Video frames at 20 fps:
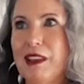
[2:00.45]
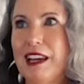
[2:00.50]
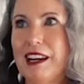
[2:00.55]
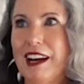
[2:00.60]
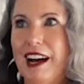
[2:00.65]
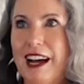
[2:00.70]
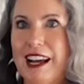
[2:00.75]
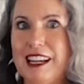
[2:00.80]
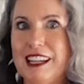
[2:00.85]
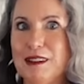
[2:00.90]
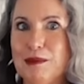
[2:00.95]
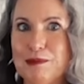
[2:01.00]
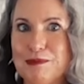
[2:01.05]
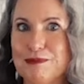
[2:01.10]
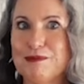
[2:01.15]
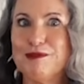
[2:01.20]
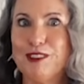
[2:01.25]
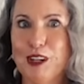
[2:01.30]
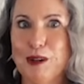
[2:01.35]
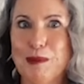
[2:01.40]
that I am
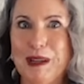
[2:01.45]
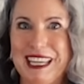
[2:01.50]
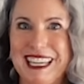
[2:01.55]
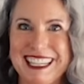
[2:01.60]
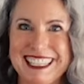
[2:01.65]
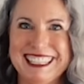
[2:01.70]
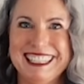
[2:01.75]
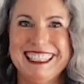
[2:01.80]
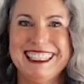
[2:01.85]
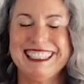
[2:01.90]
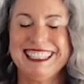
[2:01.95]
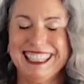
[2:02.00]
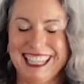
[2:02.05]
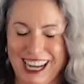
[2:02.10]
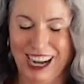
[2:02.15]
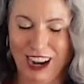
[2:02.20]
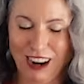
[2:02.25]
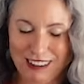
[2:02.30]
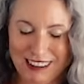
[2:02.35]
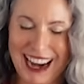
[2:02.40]
filming.
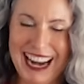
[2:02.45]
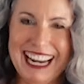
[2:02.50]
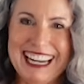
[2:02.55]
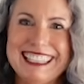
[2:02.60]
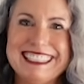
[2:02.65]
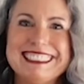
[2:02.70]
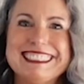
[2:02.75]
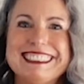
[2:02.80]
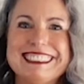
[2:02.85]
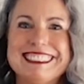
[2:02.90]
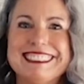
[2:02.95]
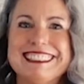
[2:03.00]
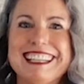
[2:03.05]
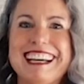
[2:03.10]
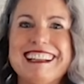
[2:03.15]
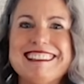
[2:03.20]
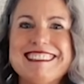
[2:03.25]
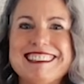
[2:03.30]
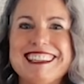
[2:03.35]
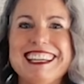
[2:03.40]
All right,
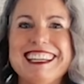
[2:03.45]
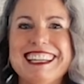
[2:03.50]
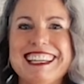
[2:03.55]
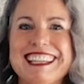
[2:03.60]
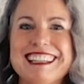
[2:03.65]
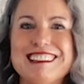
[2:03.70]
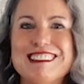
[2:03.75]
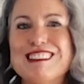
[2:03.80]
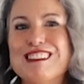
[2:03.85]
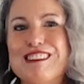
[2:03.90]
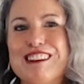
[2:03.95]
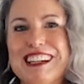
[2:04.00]
let's get into